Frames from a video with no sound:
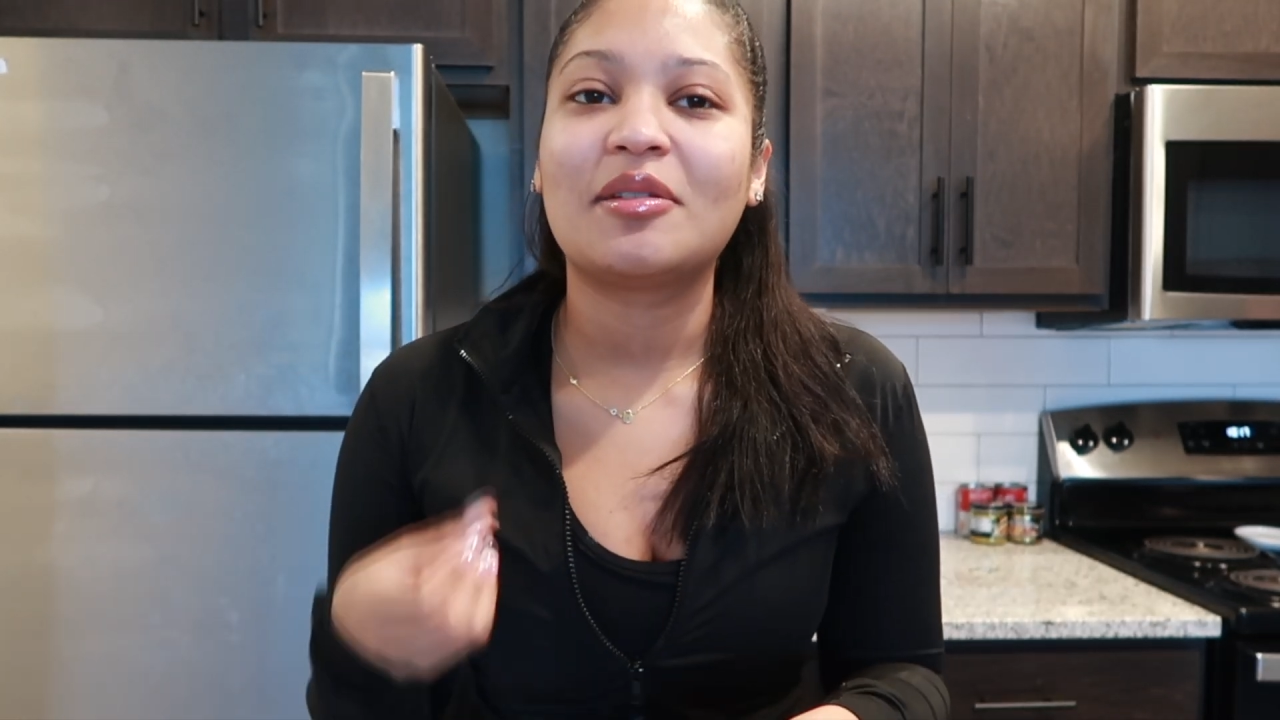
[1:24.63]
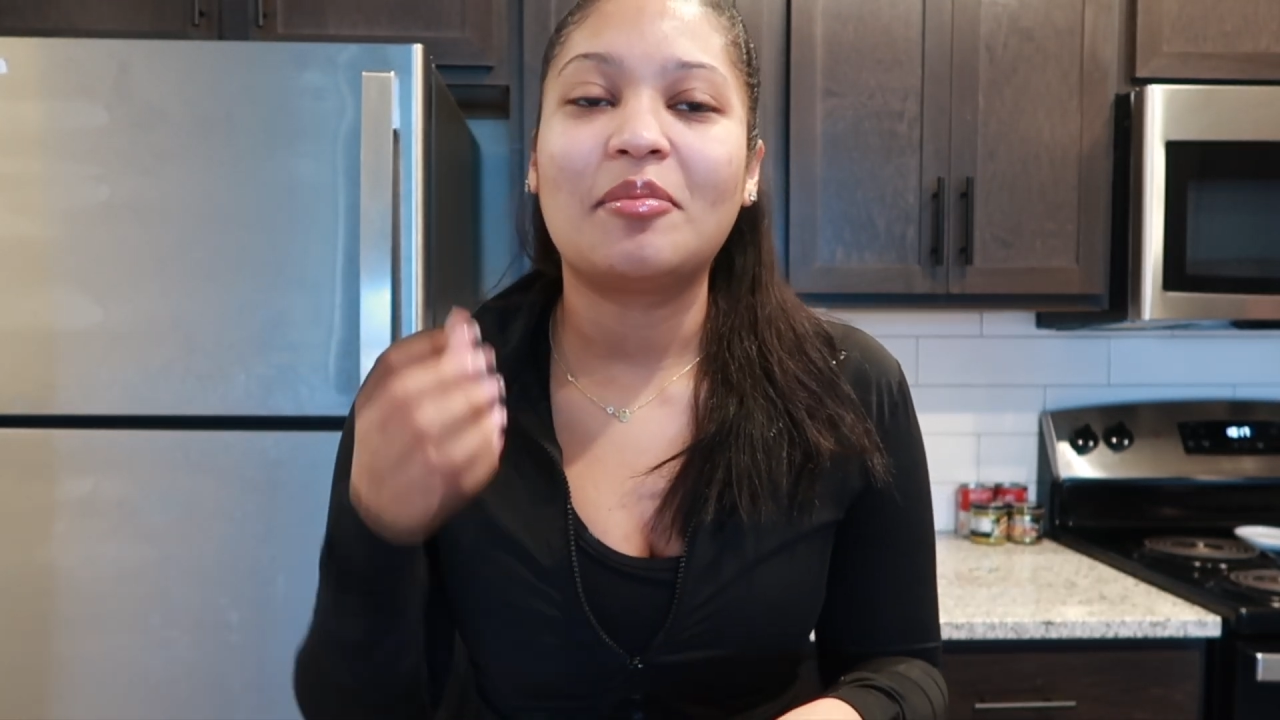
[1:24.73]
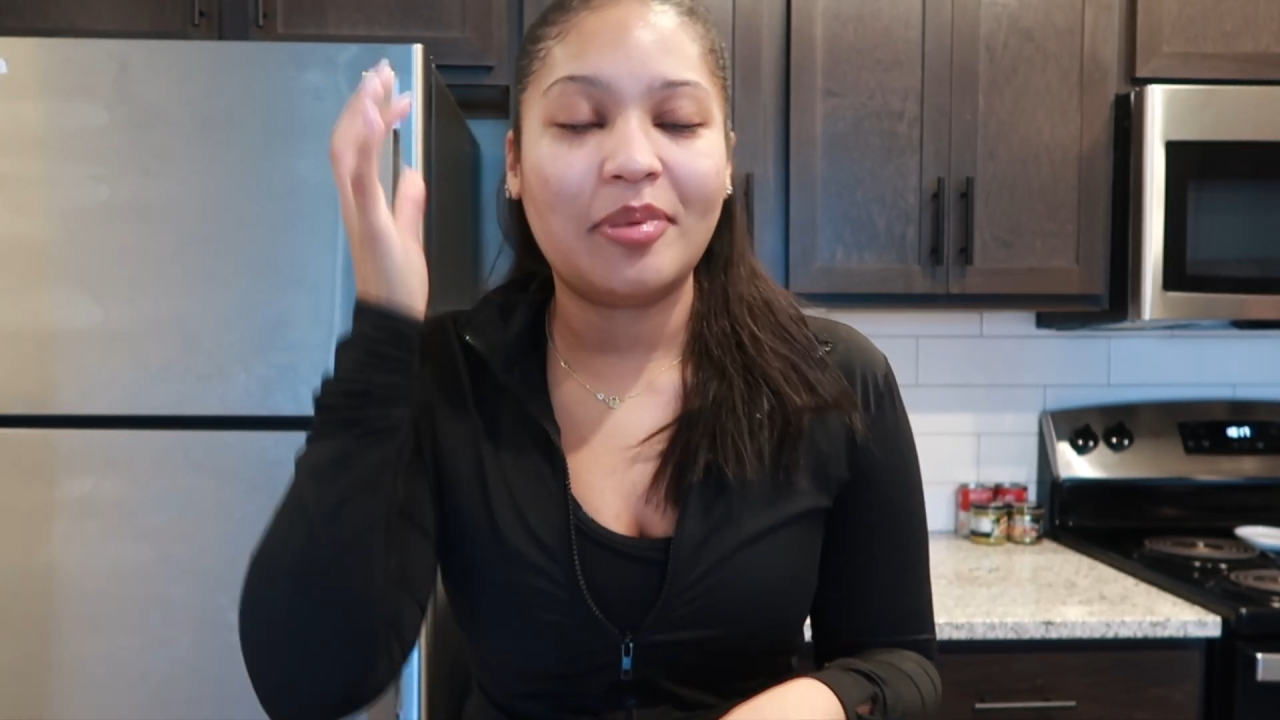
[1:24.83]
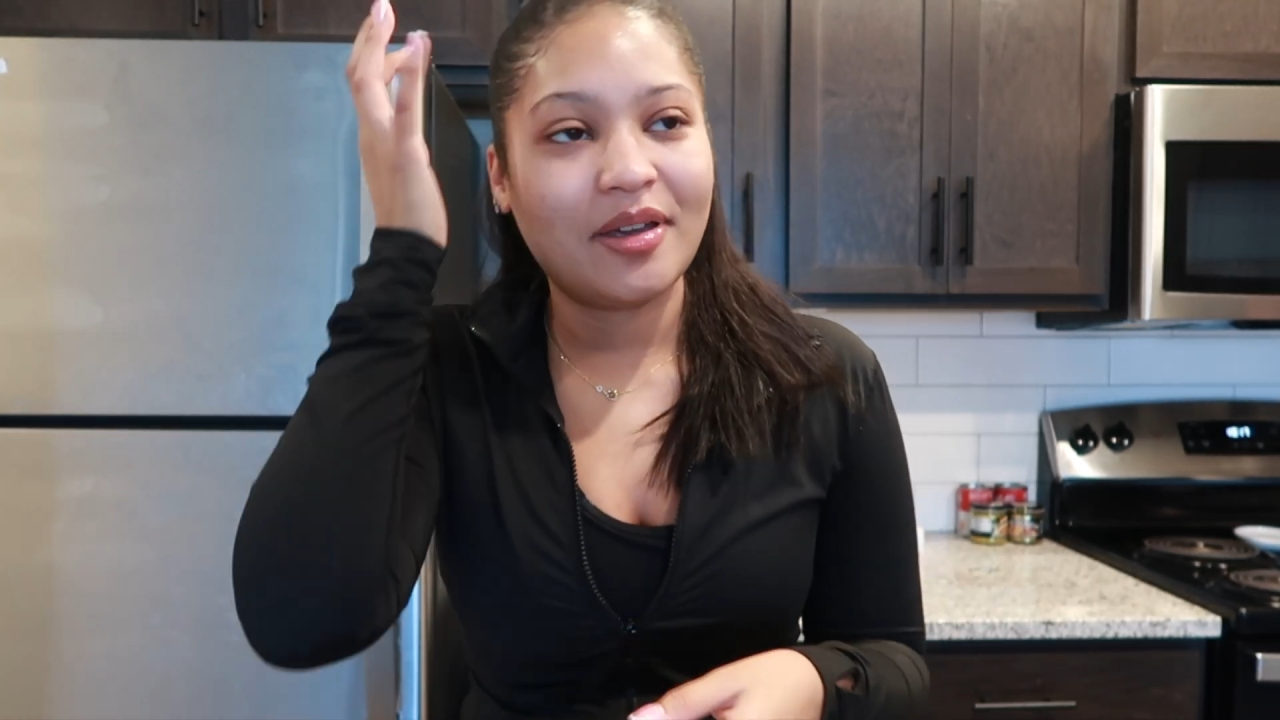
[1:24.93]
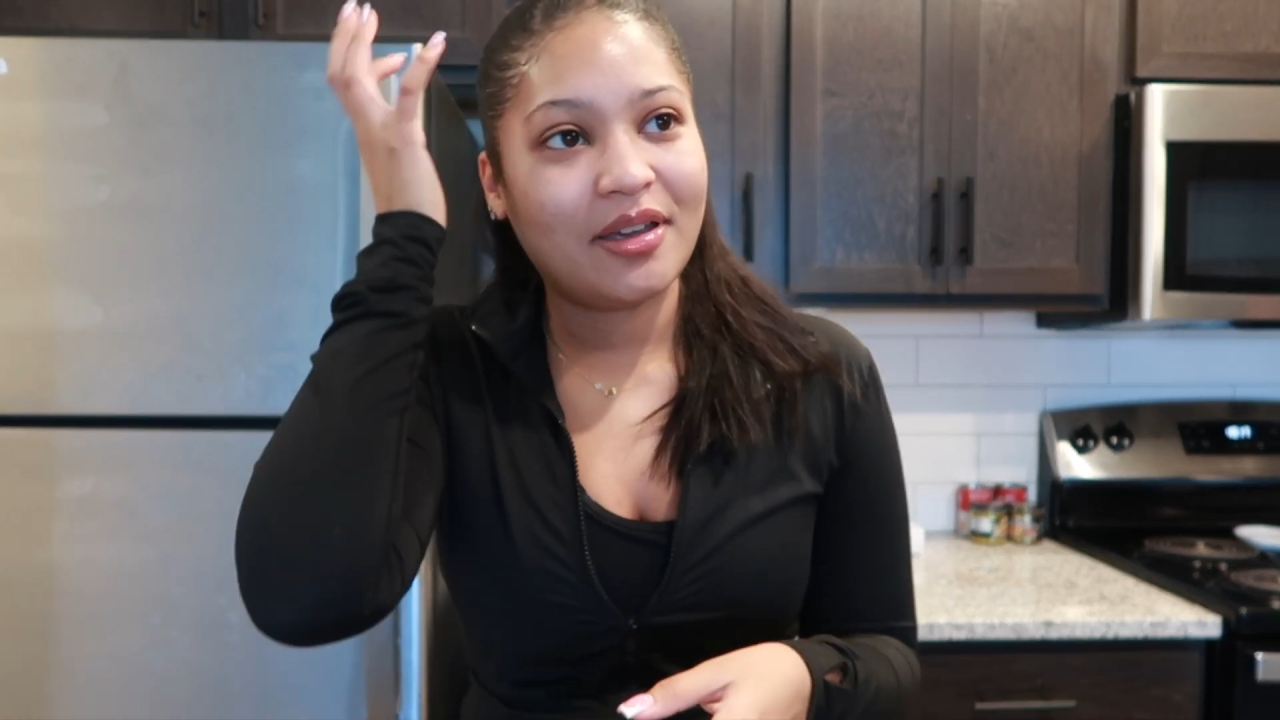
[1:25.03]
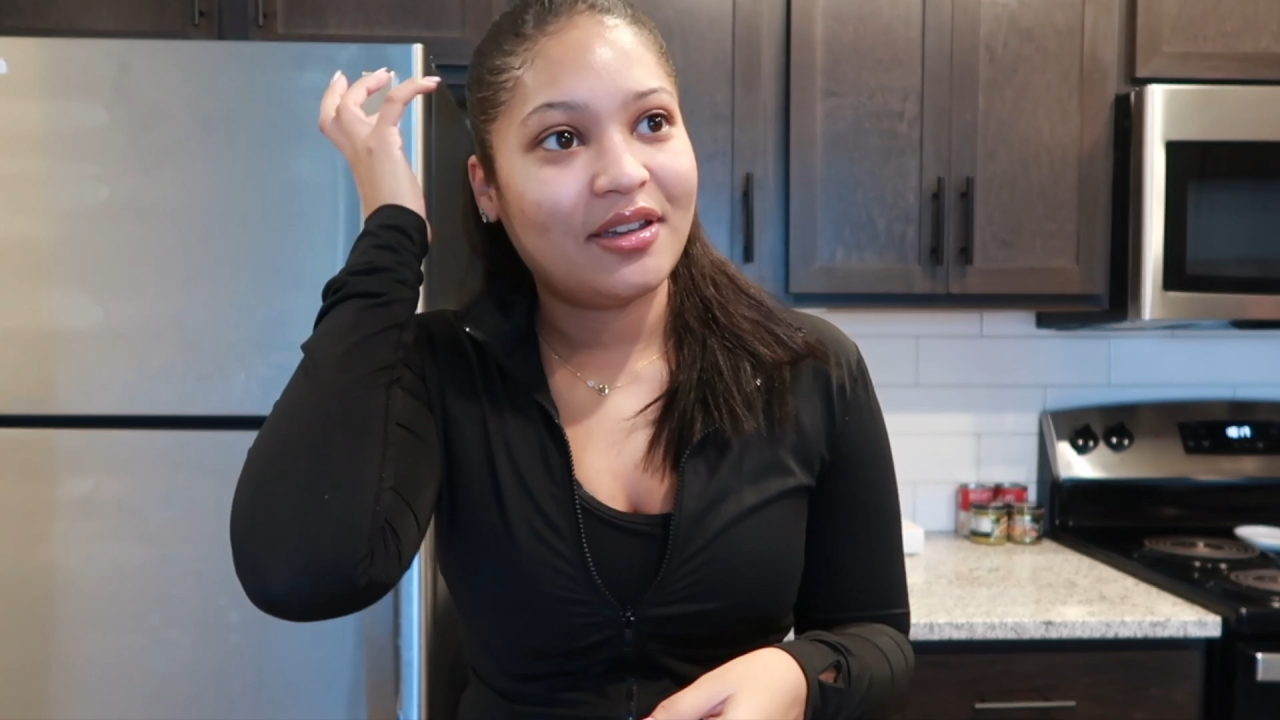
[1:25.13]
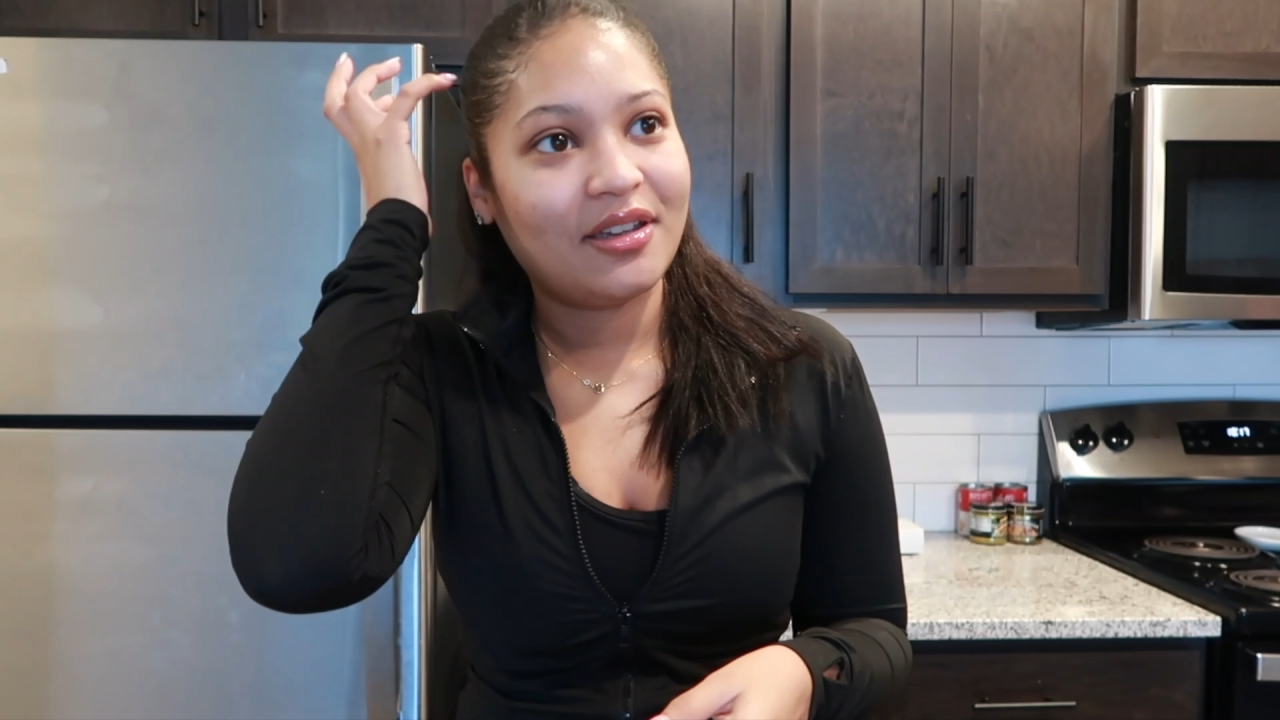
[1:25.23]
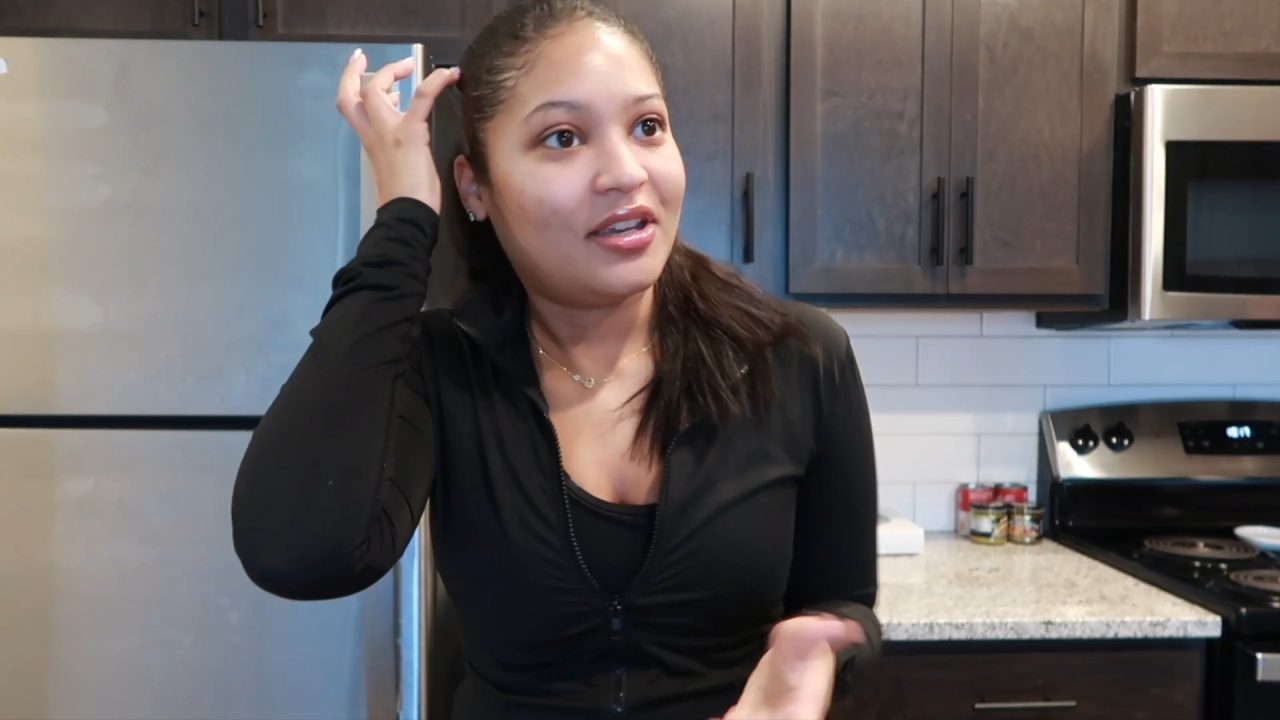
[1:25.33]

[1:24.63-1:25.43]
but